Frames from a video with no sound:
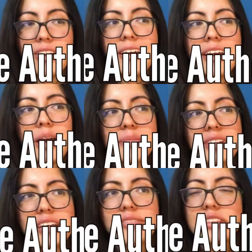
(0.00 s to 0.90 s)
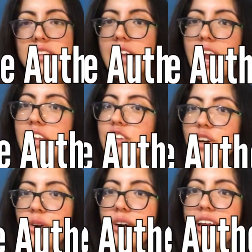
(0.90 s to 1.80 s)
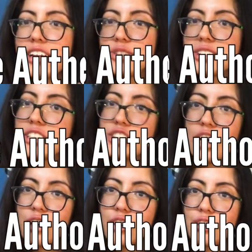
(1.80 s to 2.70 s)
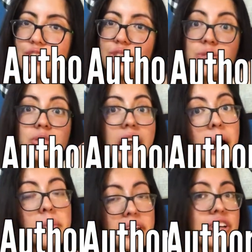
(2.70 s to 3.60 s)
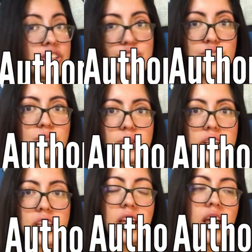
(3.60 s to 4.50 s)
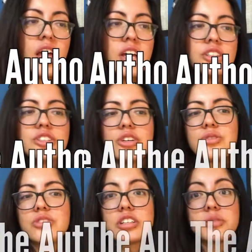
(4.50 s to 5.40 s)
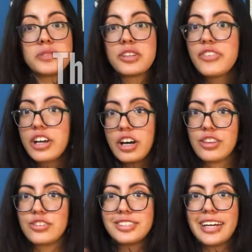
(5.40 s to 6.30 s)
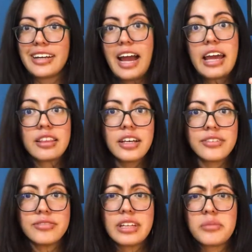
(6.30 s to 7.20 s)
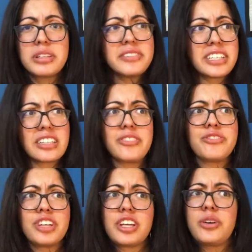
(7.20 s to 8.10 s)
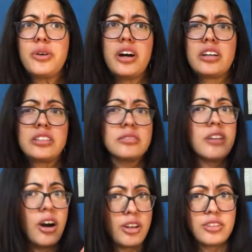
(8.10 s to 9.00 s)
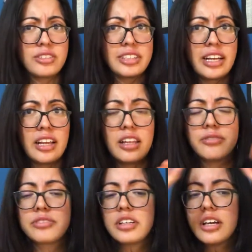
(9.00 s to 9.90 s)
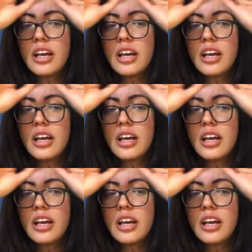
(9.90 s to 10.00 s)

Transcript: Like I believe, I know, and I trust this author to tell me a good story. So there are specific authors that I love, and I believe I did a video on authors that I loved.